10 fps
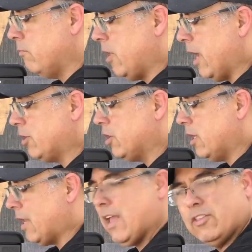the h
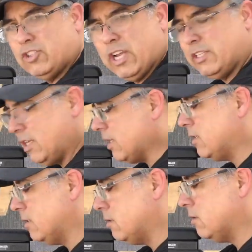and and the
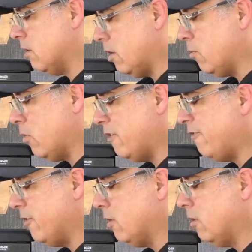JTSs on one
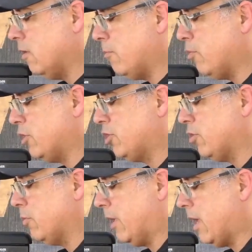fill. I'm pretty
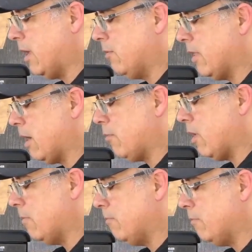sure we can without a
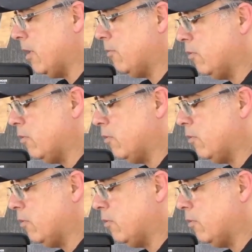problem, but